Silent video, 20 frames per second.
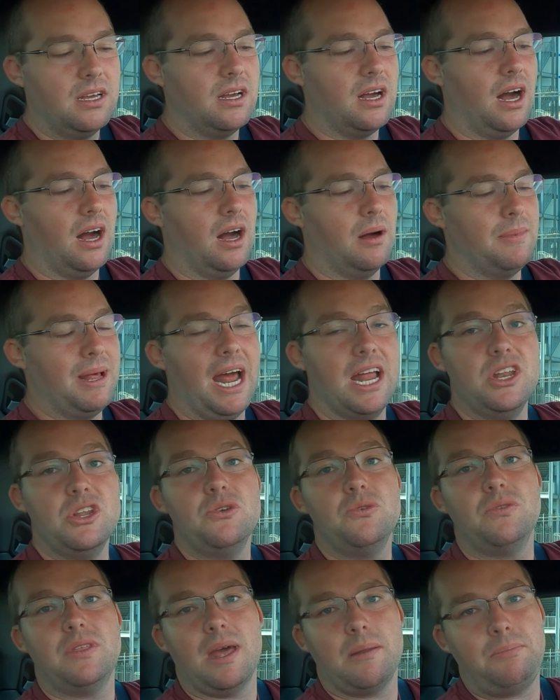And I
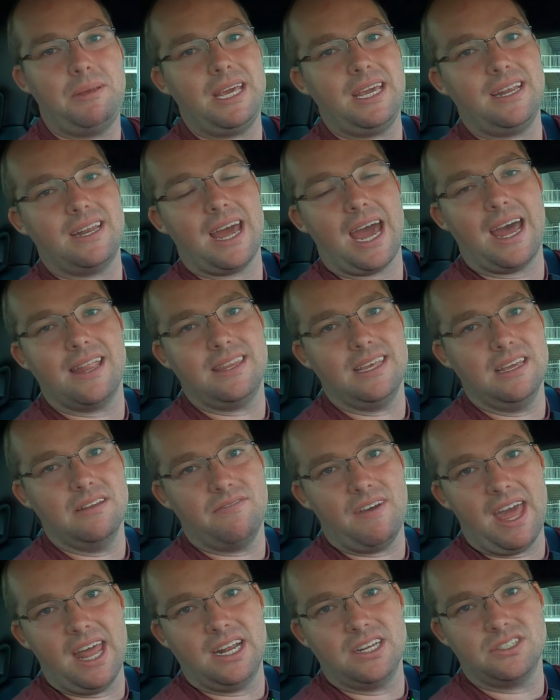knew that Pete had the
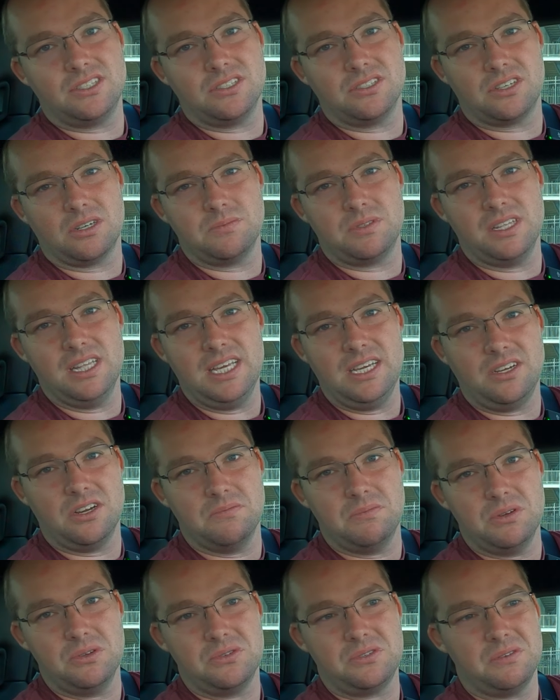advantage in terms of the
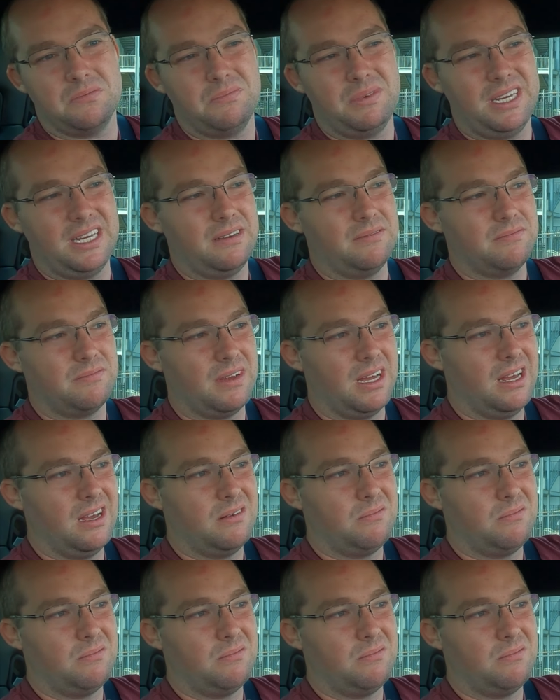EcoBoost and being